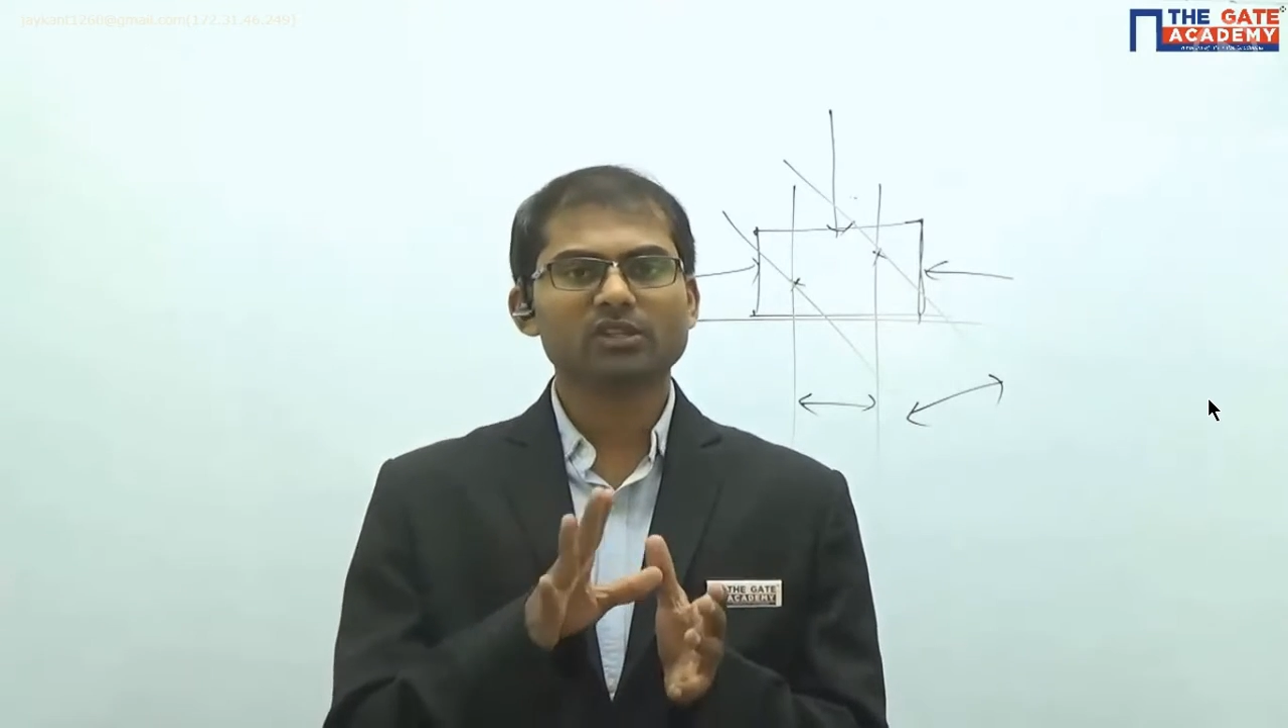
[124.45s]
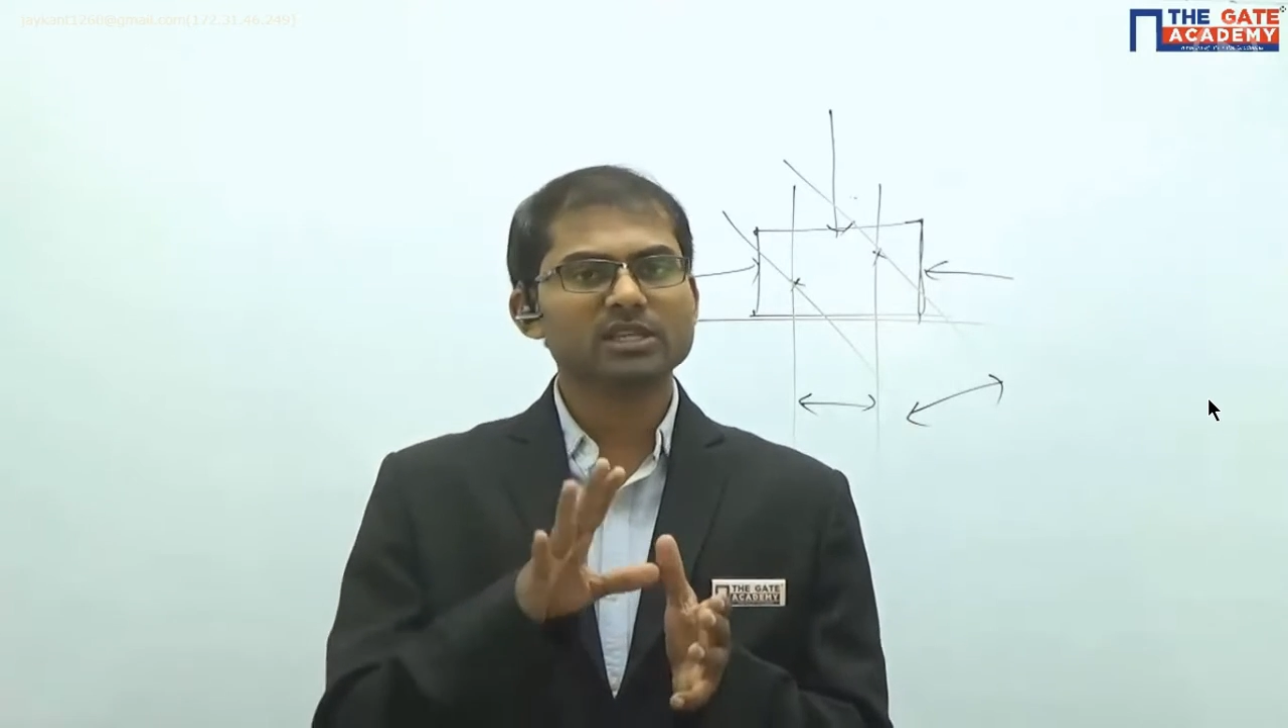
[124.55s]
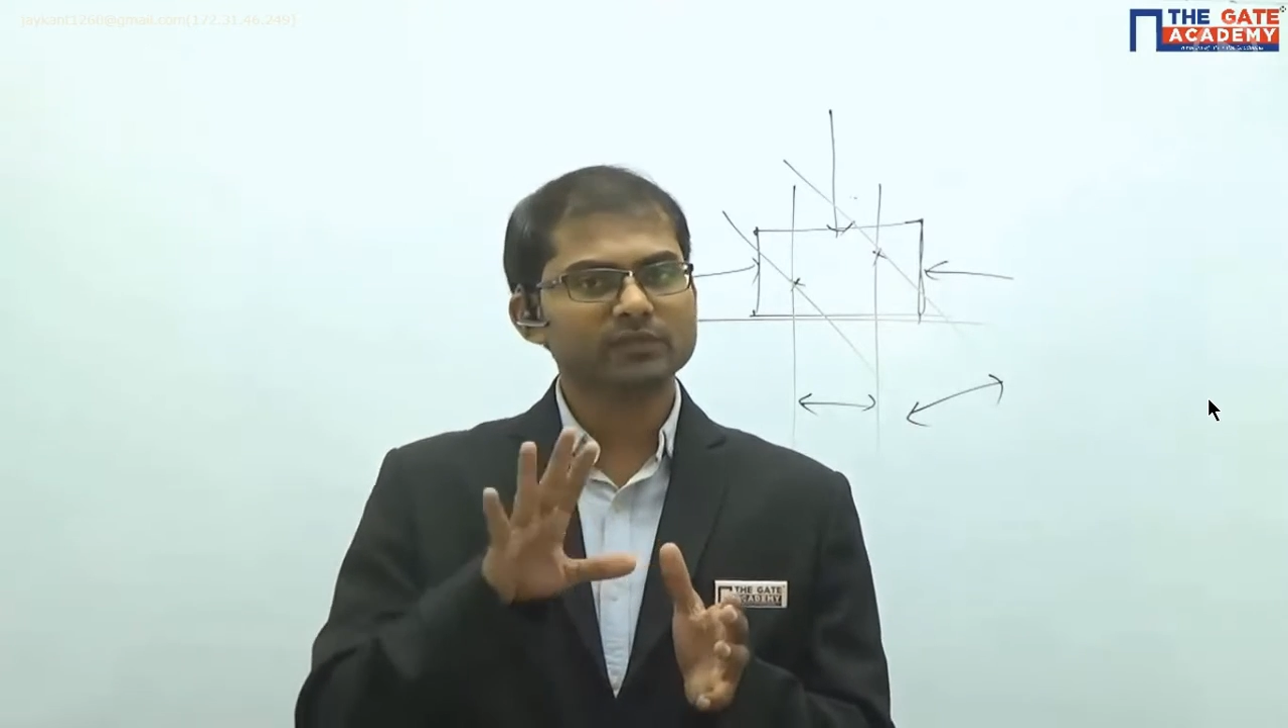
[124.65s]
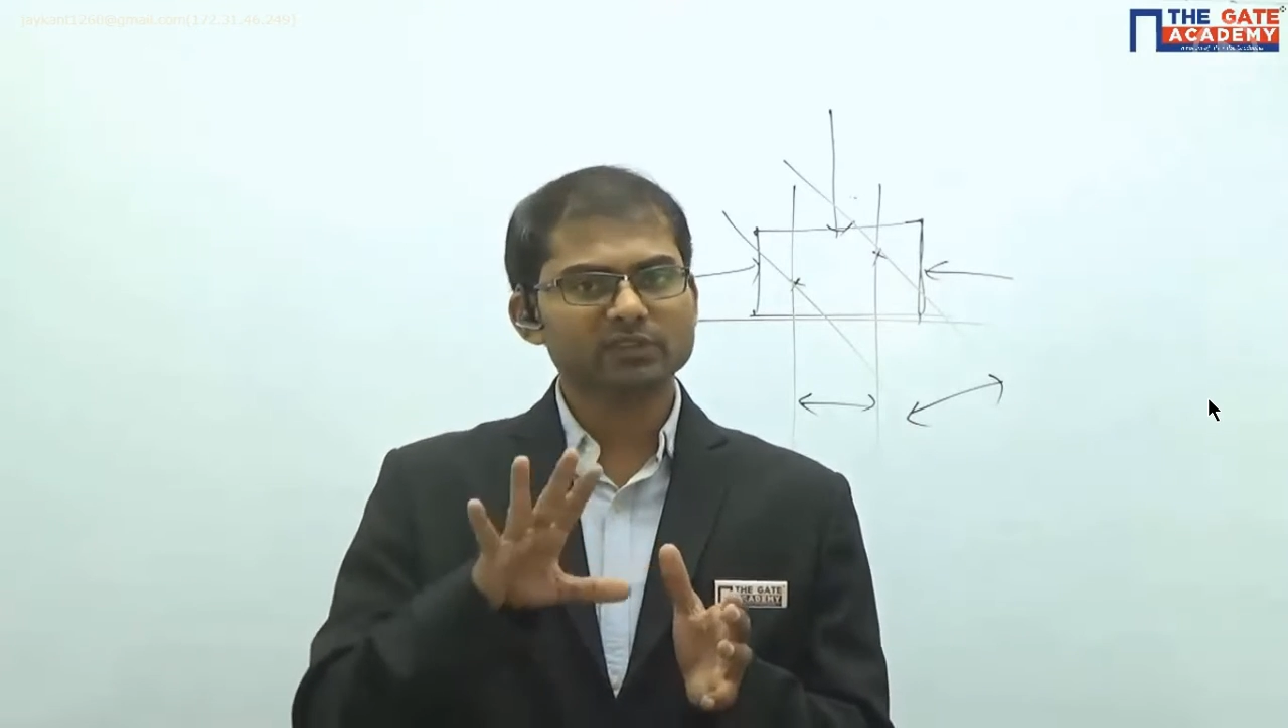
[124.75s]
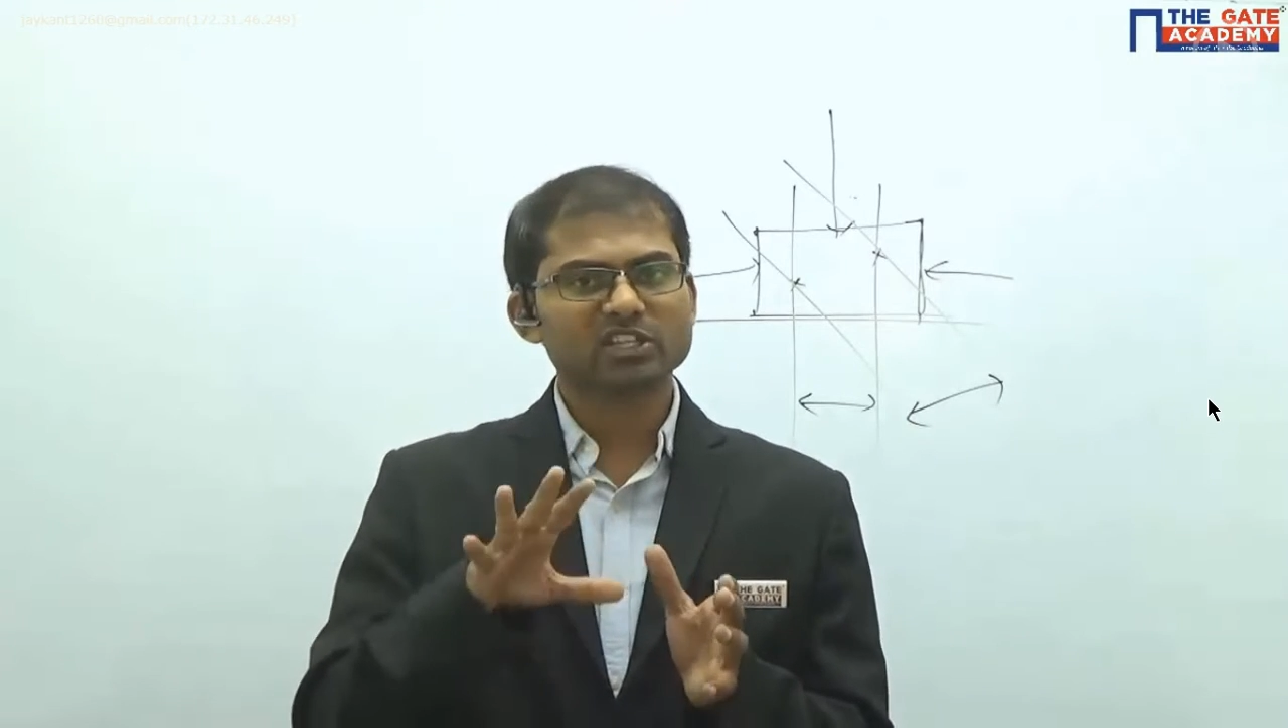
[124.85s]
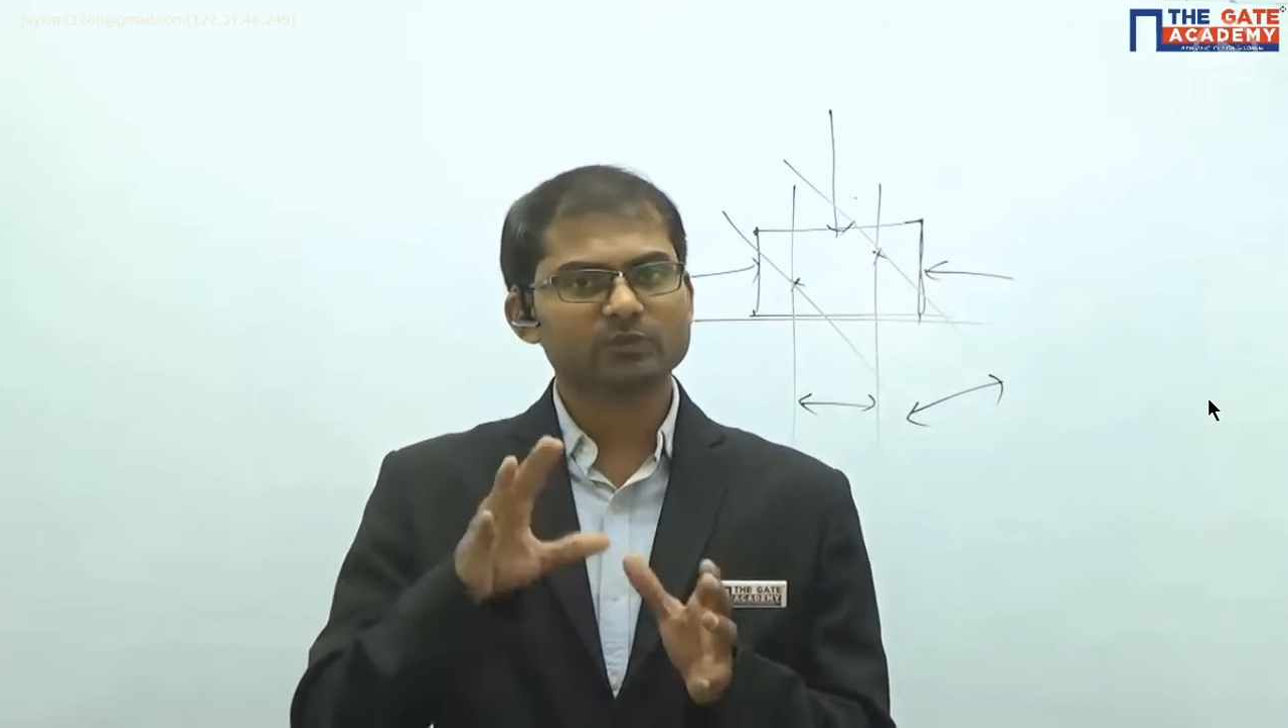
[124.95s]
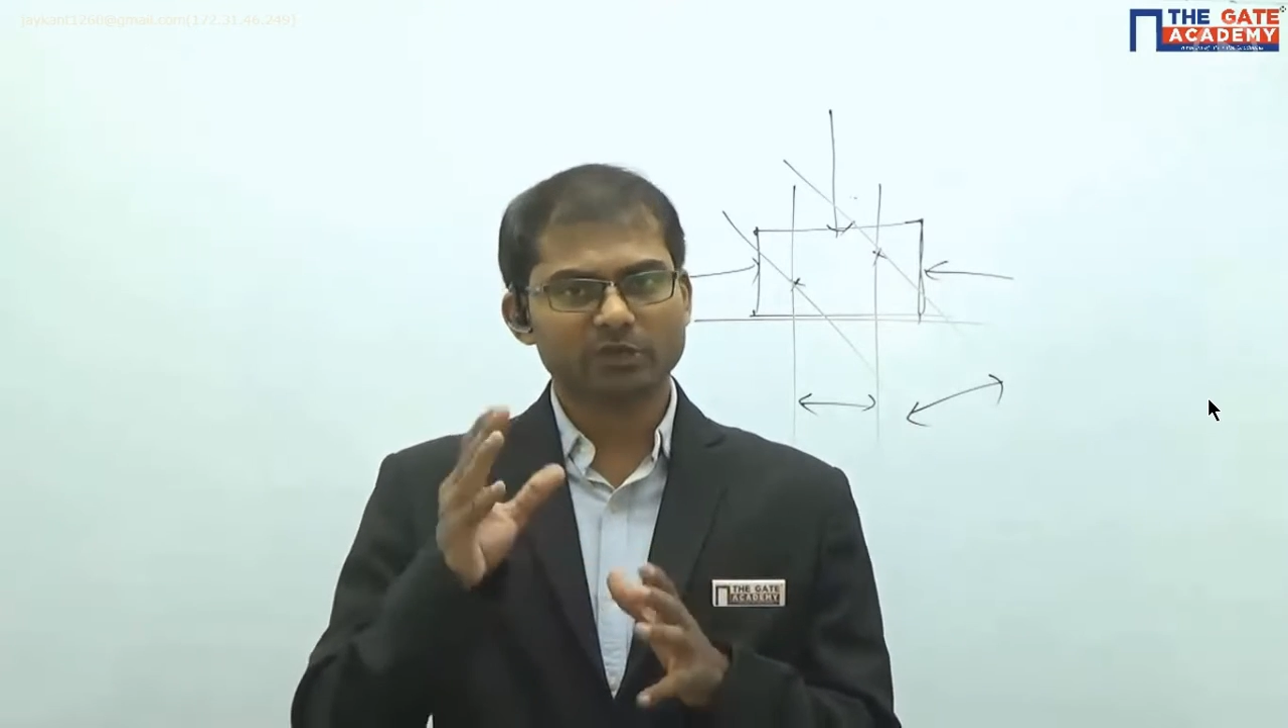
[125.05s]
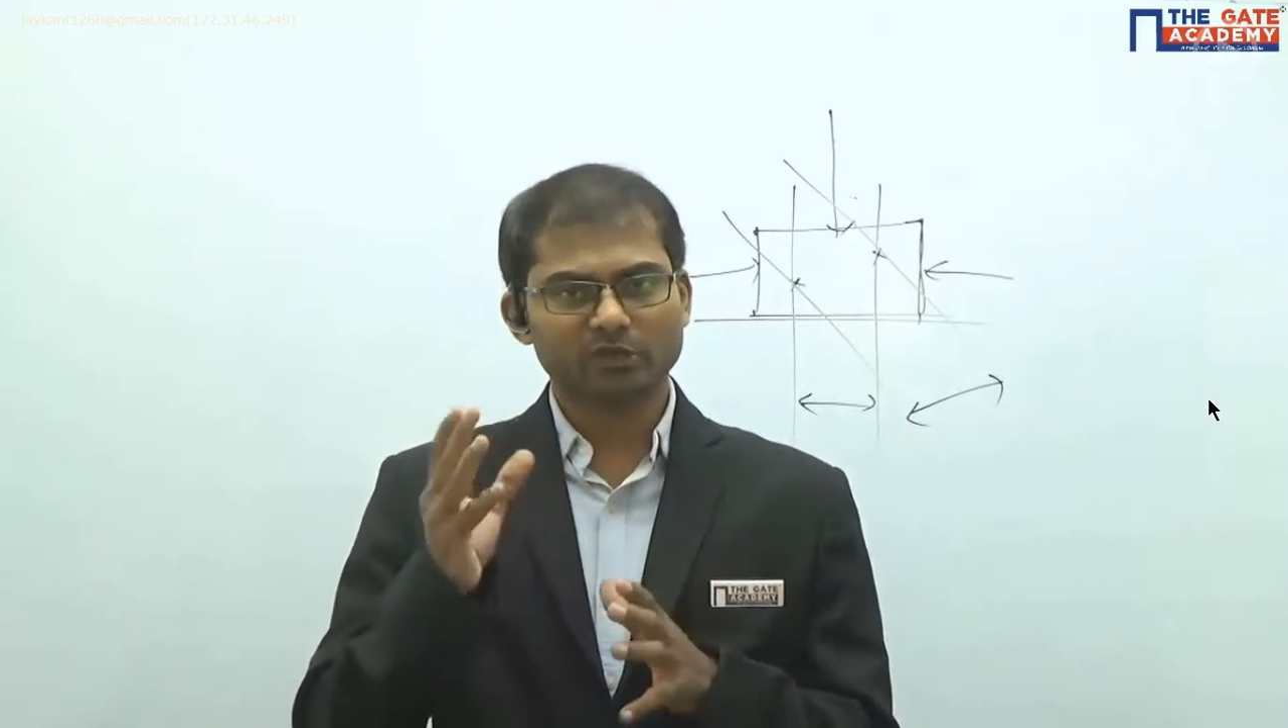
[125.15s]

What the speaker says: changing with respect